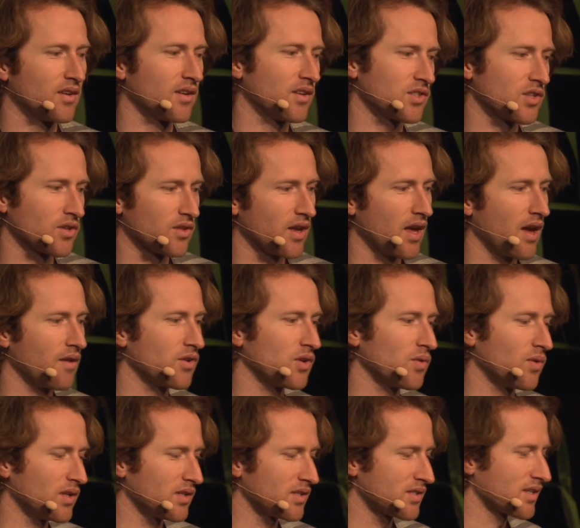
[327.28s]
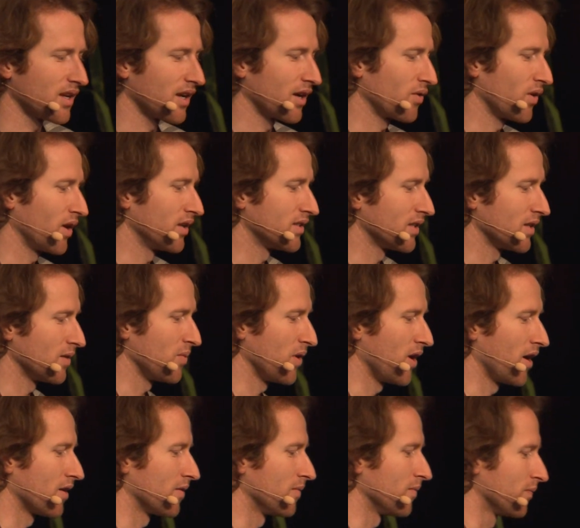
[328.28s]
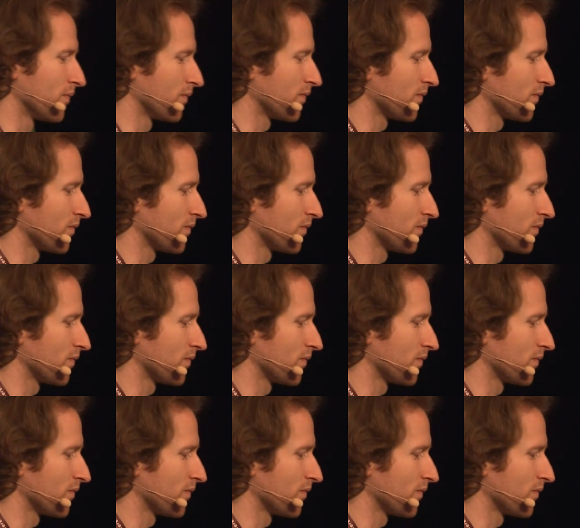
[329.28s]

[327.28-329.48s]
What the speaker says: so the heavy ones sank right to the bottom.